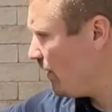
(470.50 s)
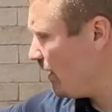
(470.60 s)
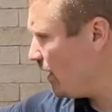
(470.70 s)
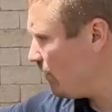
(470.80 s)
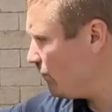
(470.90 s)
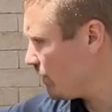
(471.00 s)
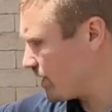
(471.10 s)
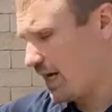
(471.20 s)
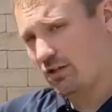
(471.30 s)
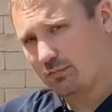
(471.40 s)
The
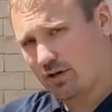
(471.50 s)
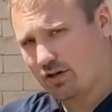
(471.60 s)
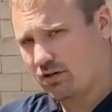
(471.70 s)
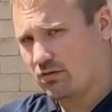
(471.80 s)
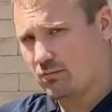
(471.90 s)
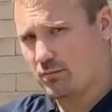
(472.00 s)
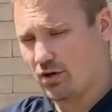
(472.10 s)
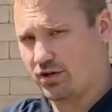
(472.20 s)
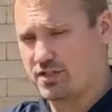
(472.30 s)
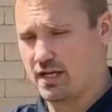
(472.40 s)
recycler burner
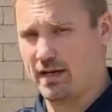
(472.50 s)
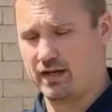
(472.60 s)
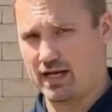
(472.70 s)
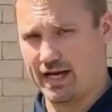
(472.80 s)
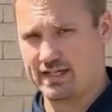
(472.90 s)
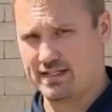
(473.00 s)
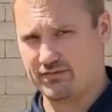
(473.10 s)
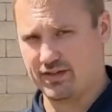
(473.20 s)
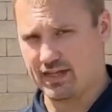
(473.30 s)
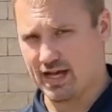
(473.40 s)
burns at about
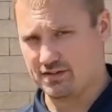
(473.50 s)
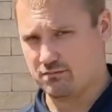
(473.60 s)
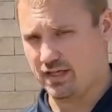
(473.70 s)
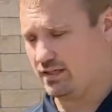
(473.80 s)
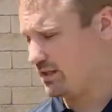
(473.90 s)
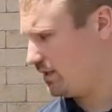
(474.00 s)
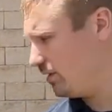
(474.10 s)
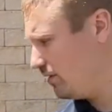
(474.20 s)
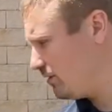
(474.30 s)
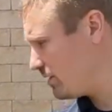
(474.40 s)
97,000
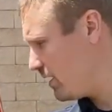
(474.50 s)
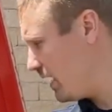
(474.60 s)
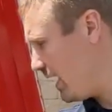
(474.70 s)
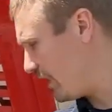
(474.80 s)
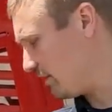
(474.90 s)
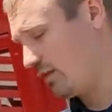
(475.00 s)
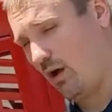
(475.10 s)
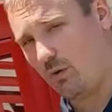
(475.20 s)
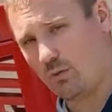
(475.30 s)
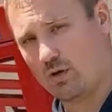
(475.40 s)
BTUs, and the
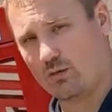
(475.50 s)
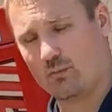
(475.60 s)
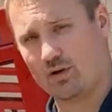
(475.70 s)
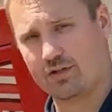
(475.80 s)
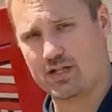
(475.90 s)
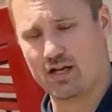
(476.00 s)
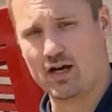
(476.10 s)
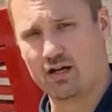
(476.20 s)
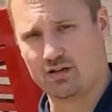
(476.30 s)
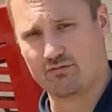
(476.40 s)
lower one burns at
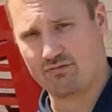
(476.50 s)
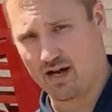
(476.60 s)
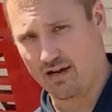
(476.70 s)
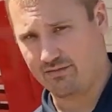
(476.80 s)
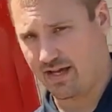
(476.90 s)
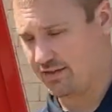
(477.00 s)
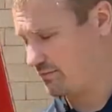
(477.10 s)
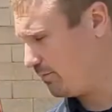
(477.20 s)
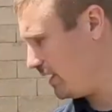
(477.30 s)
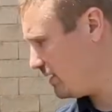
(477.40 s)

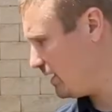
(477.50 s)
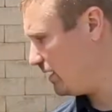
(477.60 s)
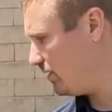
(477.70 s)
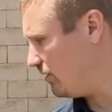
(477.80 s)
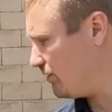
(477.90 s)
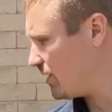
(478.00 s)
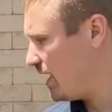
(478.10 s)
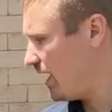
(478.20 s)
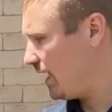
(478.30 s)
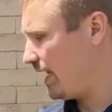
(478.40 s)
105,000 BTUs,
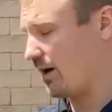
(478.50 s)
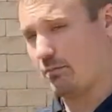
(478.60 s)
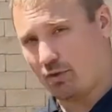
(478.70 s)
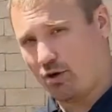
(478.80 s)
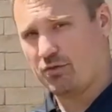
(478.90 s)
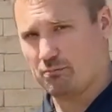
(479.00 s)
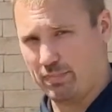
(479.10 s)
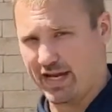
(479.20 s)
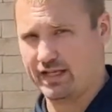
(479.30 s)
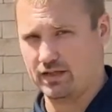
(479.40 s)
and they are both
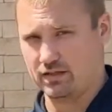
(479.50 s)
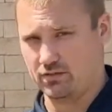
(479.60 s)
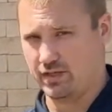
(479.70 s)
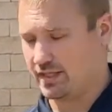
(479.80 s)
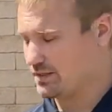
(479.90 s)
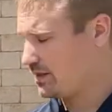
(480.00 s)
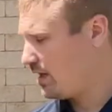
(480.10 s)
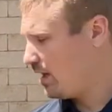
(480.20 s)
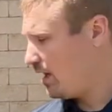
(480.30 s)
Beckett units.